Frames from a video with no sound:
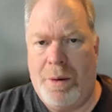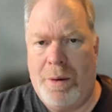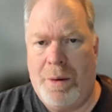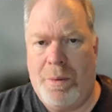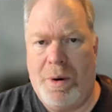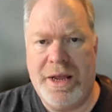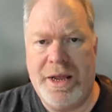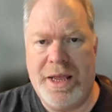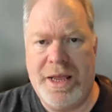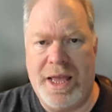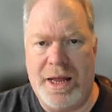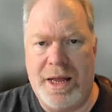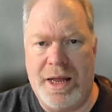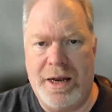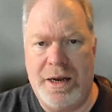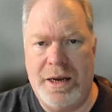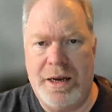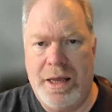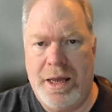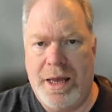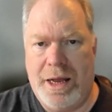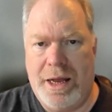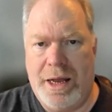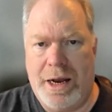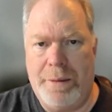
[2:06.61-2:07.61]
Walk in, and
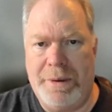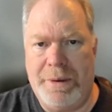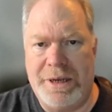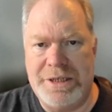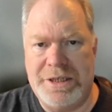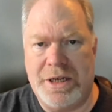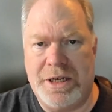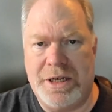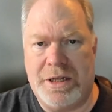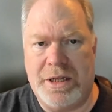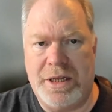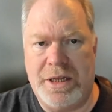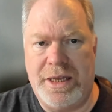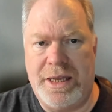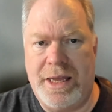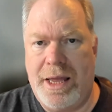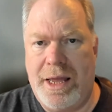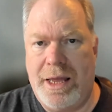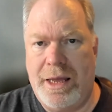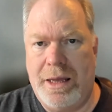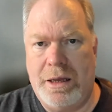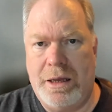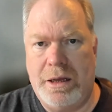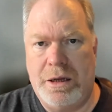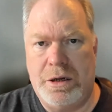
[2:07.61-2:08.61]
I basically
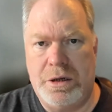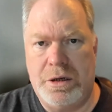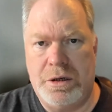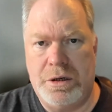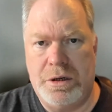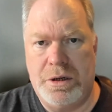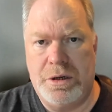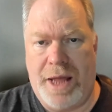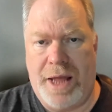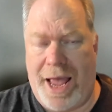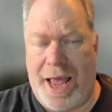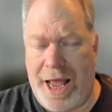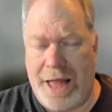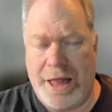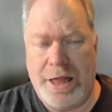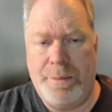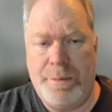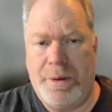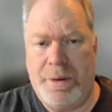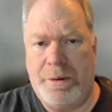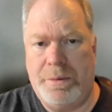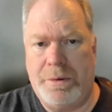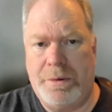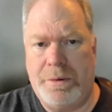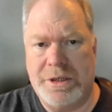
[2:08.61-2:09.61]
hand
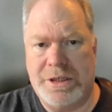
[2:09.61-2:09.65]
them a